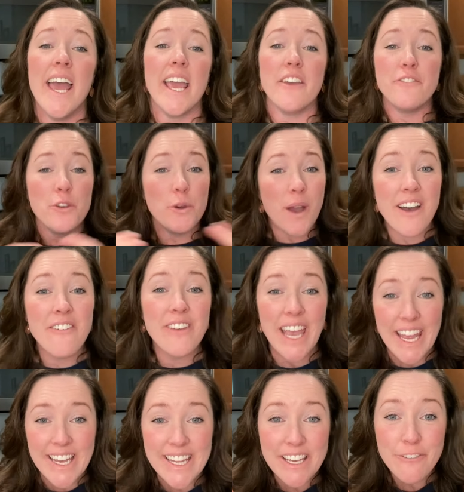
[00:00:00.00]
If you have
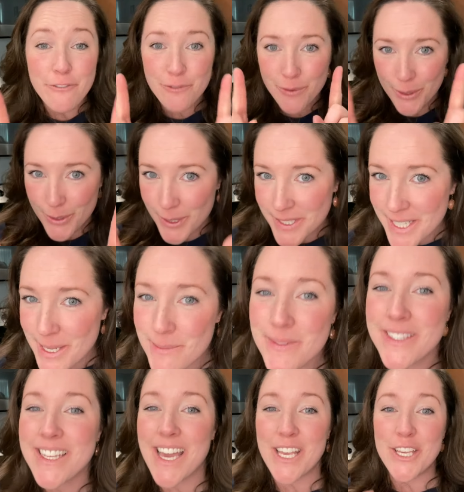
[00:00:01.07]
any frugal tips
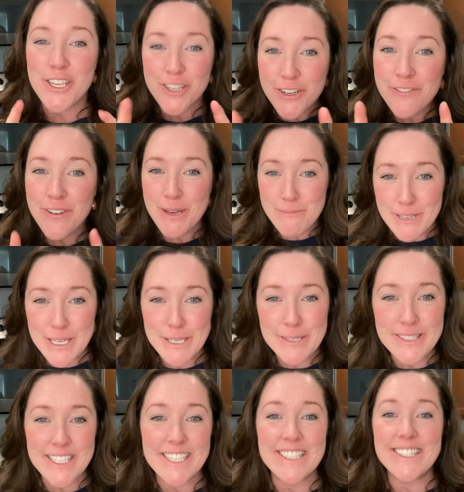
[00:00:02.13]
that your family
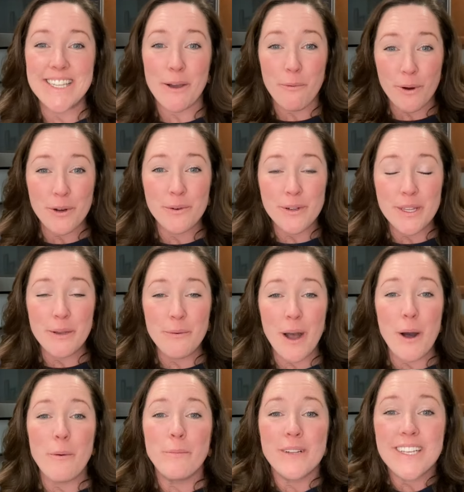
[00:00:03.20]
uses that work really
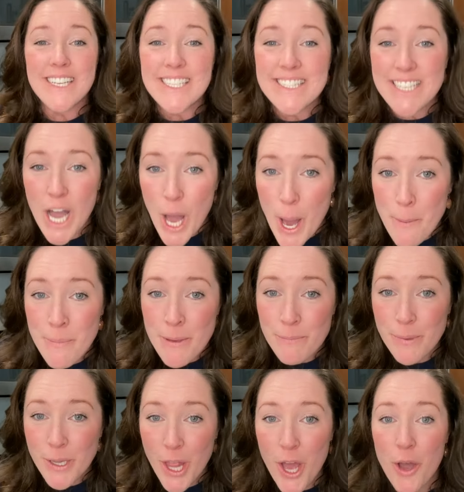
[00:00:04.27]
well, please comment
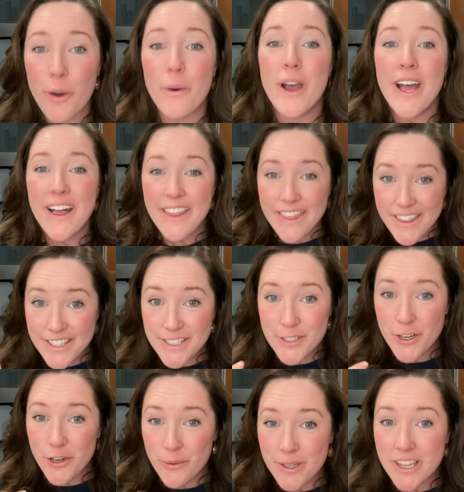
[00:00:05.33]
below. This
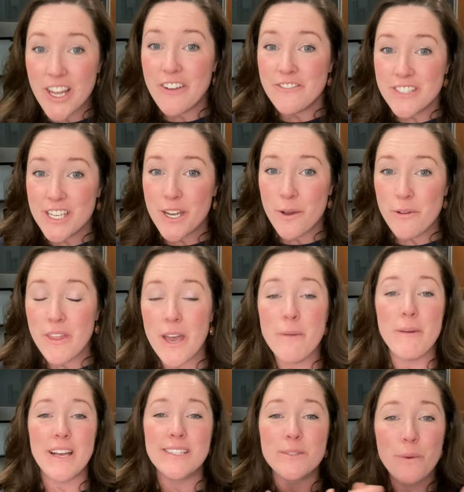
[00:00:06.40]
girl would love to know
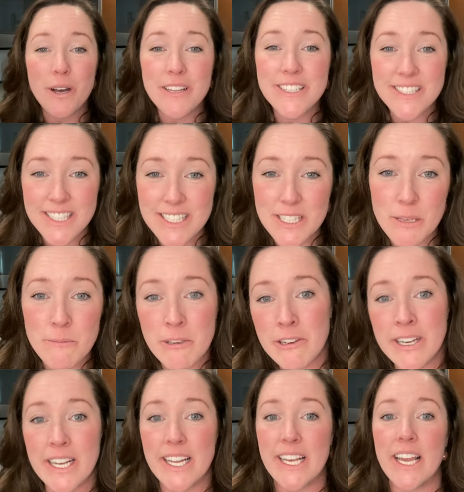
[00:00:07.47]
them as well as this
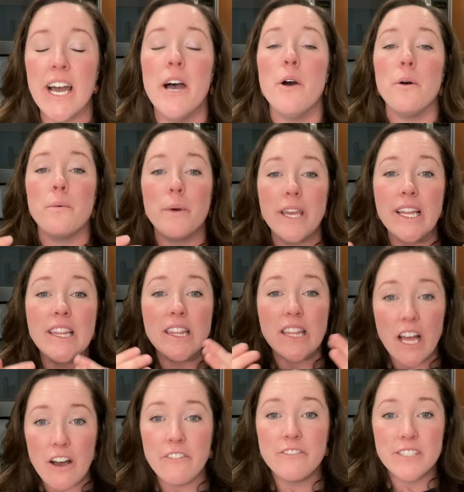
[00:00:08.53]
community. We
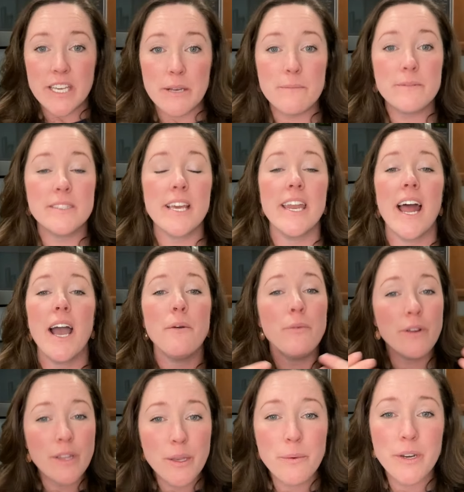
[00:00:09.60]
love tips and I
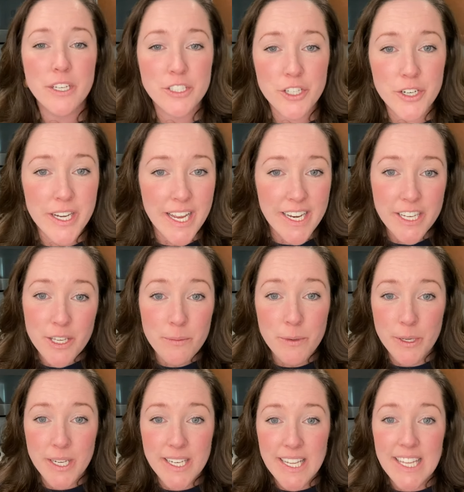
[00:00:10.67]
really want to create a
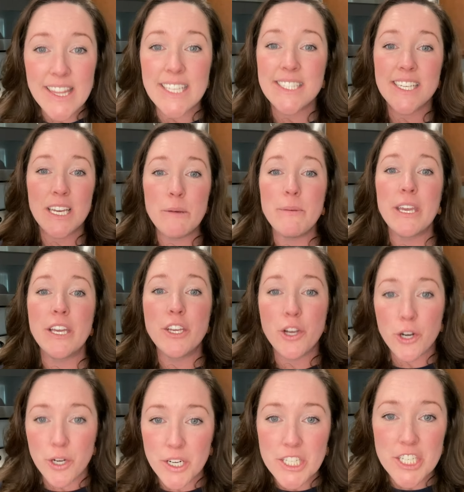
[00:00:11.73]
community that's going to be
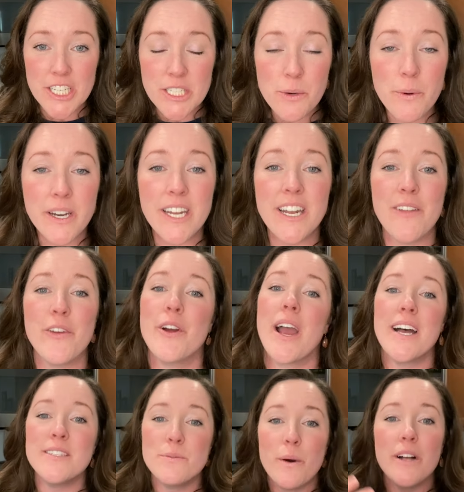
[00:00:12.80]
encouraging to one another
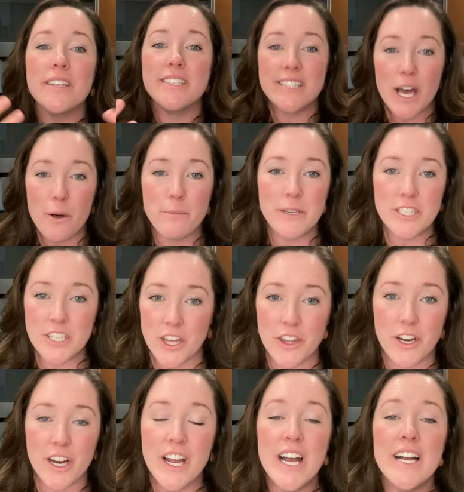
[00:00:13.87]
as well as help each
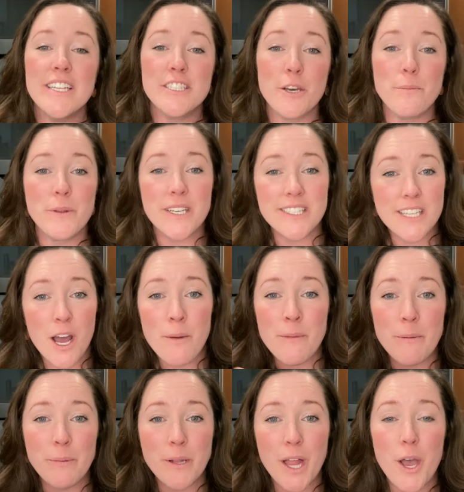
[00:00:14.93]
other. So please
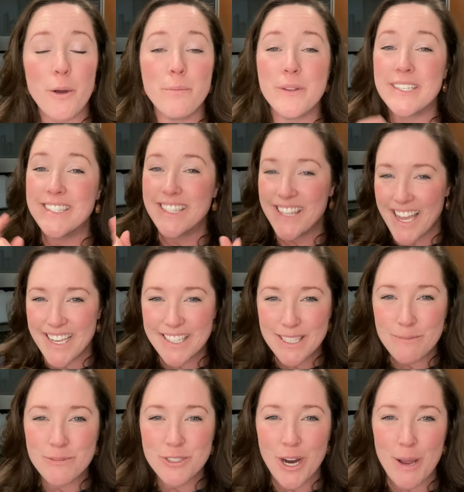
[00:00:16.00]
comment below. Please like like,
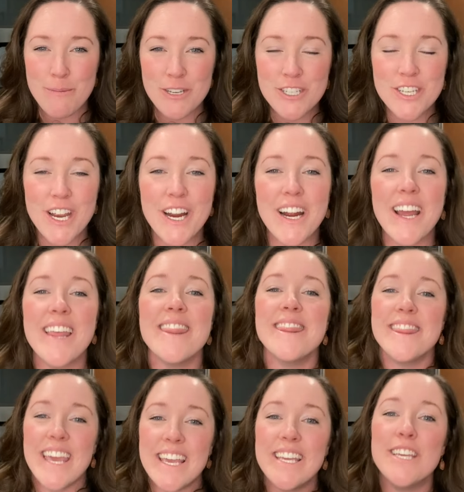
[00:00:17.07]
subscribe, and share. And
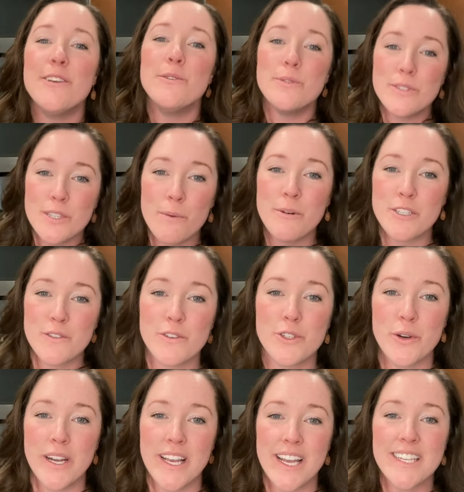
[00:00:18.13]
thank you so much for
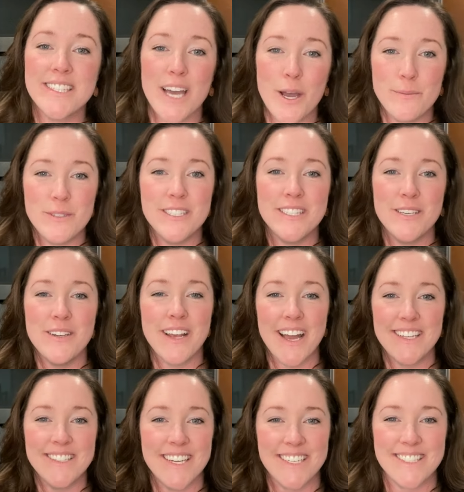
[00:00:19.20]
joining us. I hope to see you
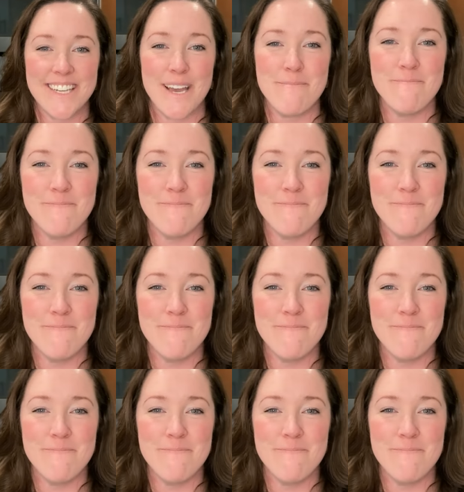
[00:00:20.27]
guys next time.